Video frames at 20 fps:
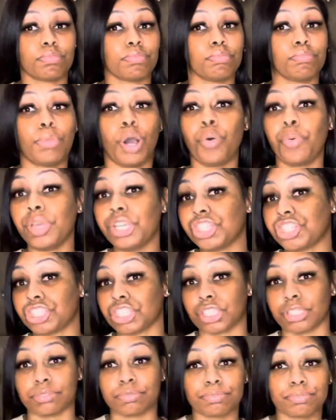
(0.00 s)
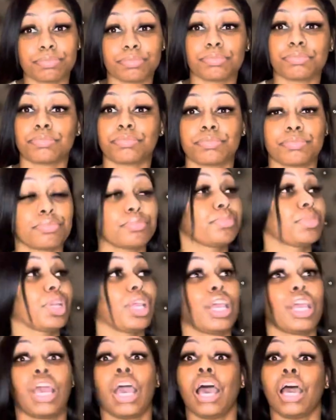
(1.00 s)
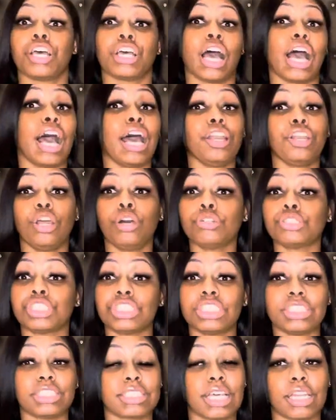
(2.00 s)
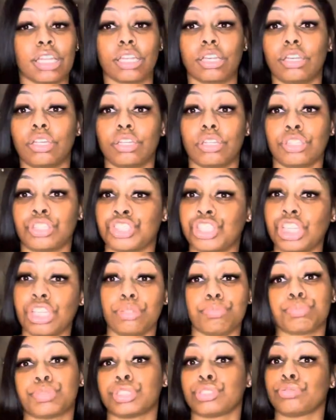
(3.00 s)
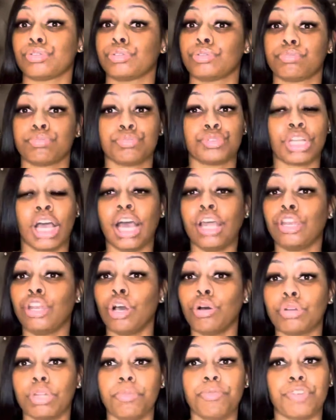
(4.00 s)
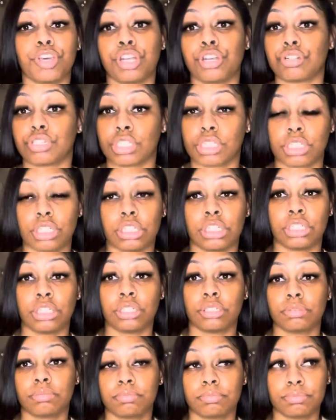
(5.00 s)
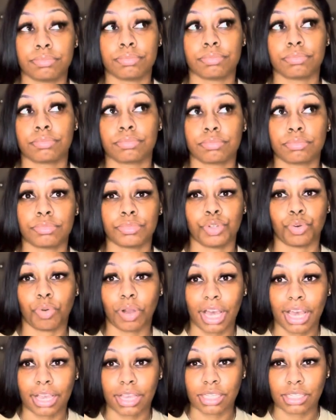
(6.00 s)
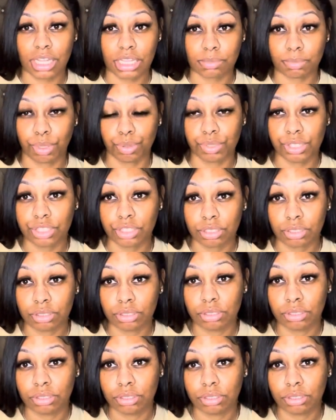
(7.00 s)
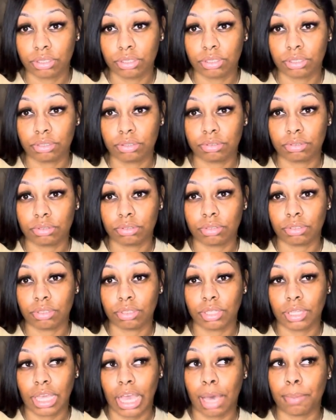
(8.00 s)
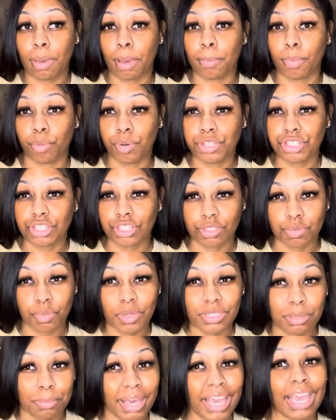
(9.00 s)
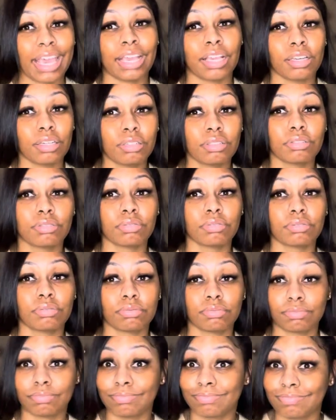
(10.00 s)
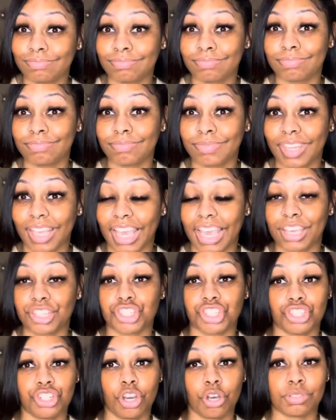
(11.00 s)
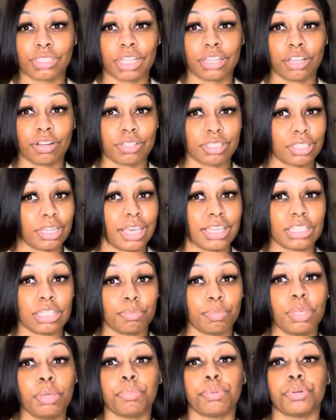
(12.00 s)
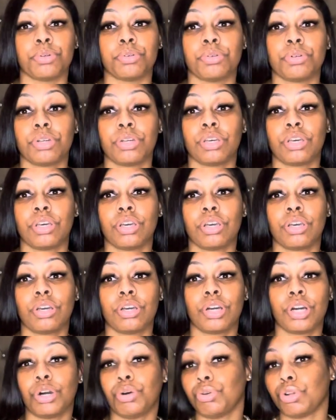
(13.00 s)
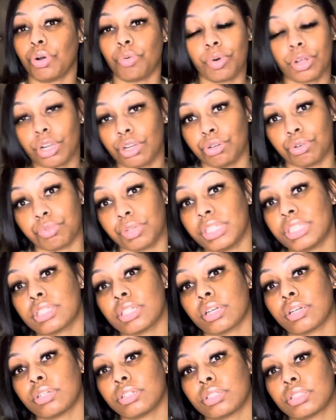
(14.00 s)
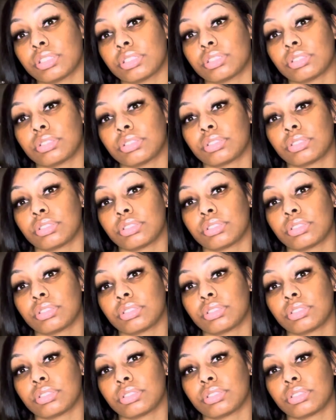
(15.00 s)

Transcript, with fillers: moesha i know she's selling she i know them vendors is good why because that's moesha how about Moesha just wants a bag? And she knows that there's lazy people who don't want to do research.